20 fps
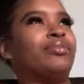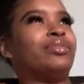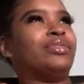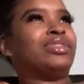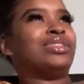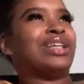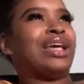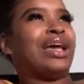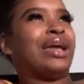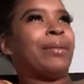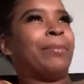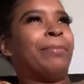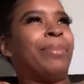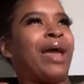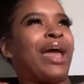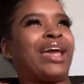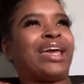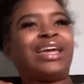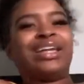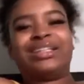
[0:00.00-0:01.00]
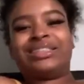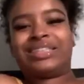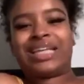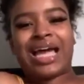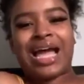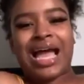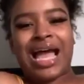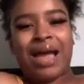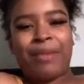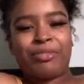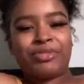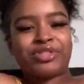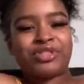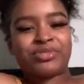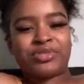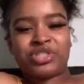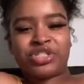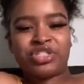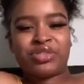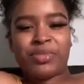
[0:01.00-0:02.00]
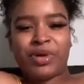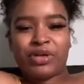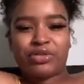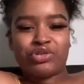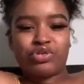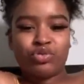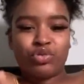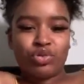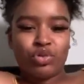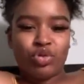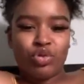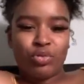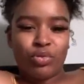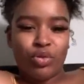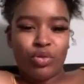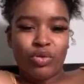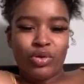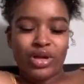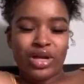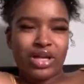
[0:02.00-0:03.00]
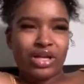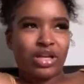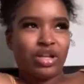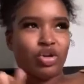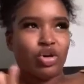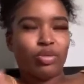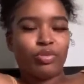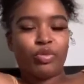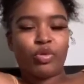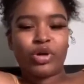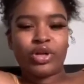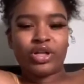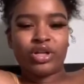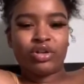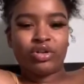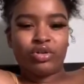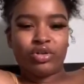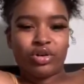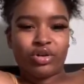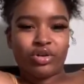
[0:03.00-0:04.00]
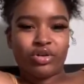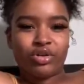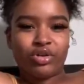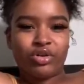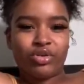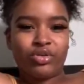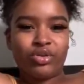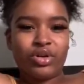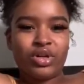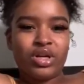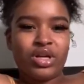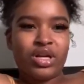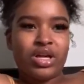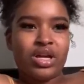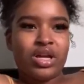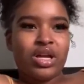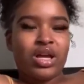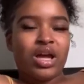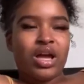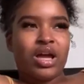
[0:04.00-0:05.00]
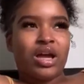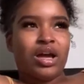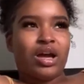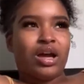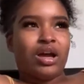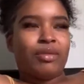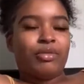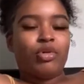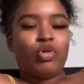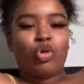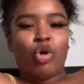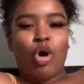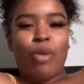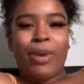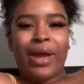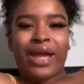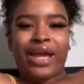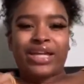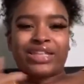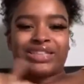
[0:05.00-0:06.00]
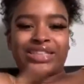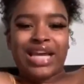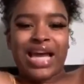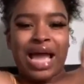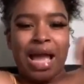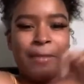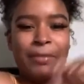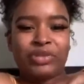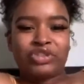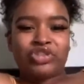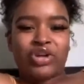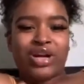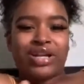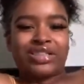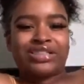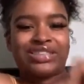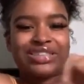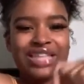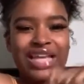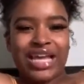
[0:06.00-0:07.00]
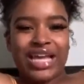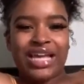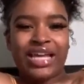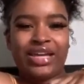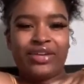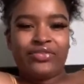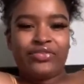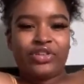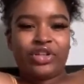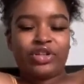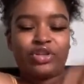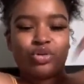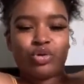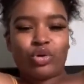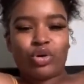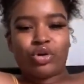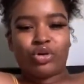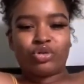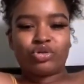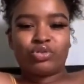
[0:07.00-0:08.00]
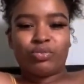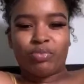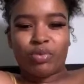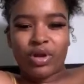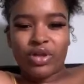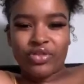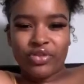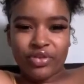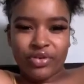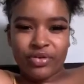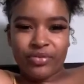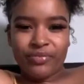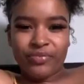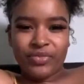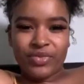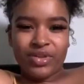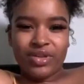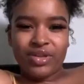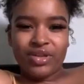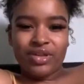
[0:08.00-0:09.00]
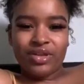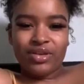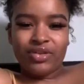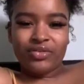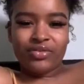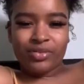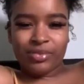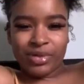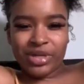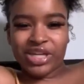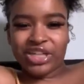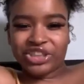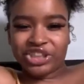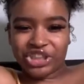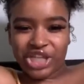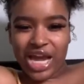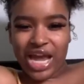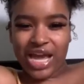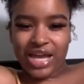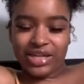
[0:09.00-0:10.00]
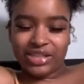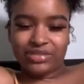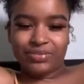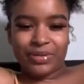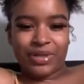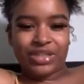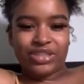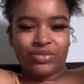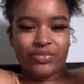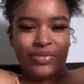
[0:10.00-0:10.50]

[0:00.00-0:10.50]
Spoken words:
It's like Back in Time, but some shit's about a little boy and a little girl, who go back in time and try to save the little girl's brother from getting shot. It's by